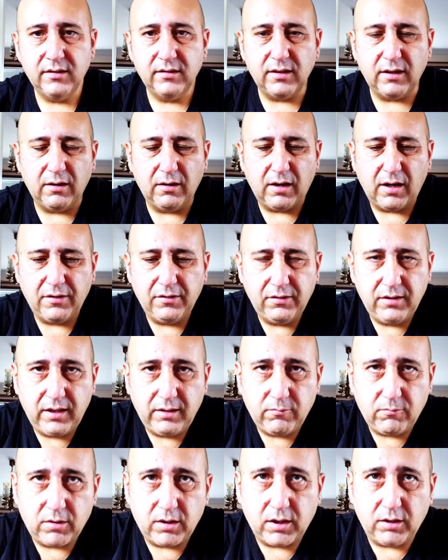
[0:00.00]
So I
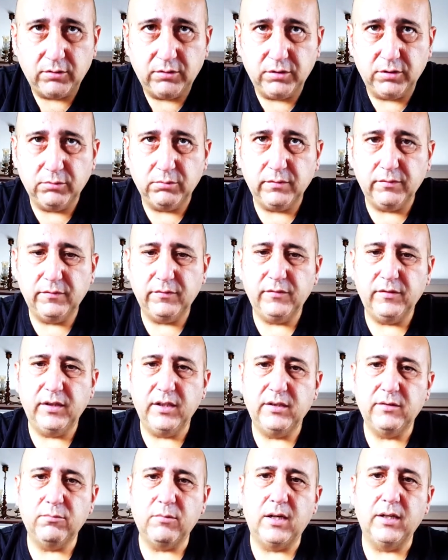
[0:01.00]
think what I'll do with
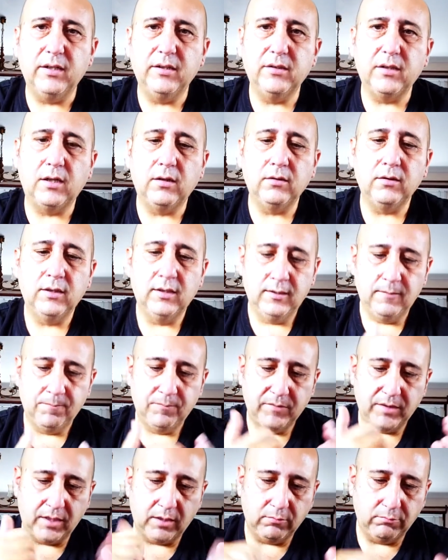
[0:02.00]
this one is I'll,
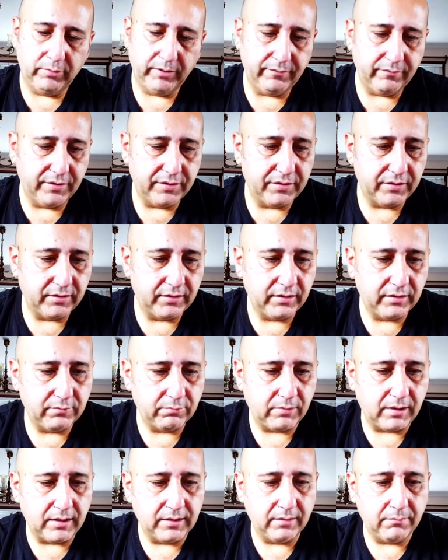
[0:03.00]
I'll revisit this
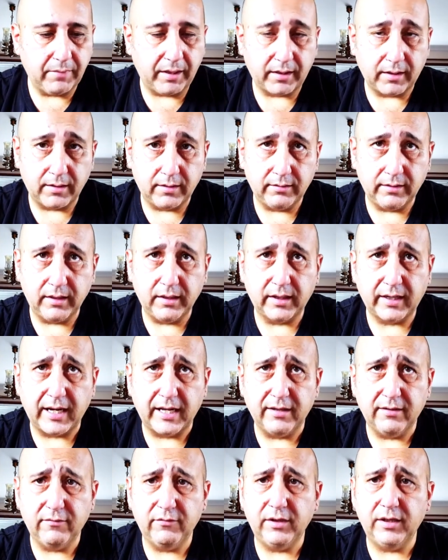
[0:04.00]
one and make a
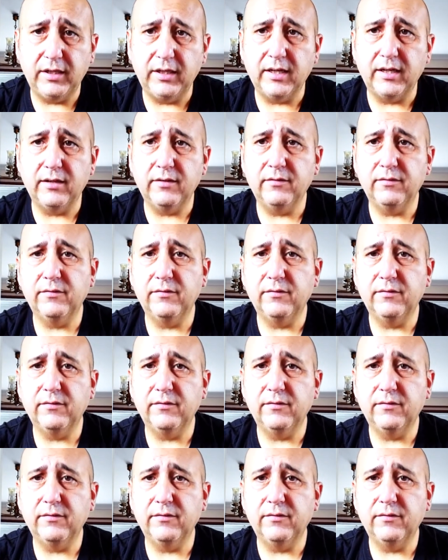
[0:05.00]
dedicated video